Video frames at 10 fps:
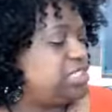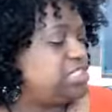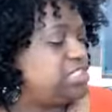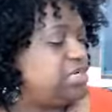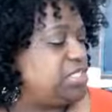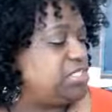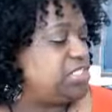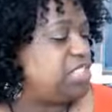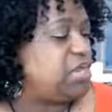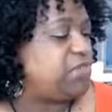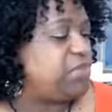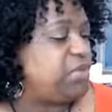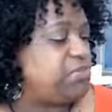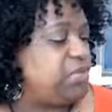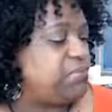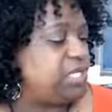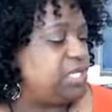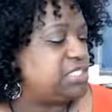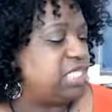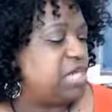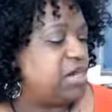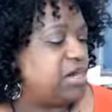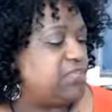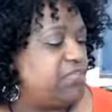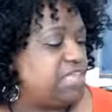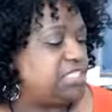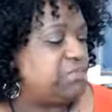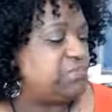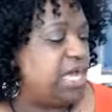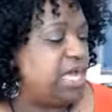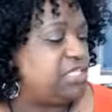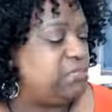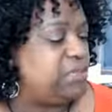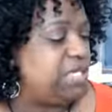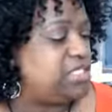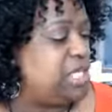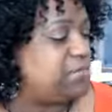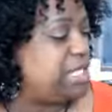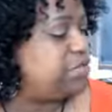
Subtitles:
is there a discount for people because they are affected by the pandemic?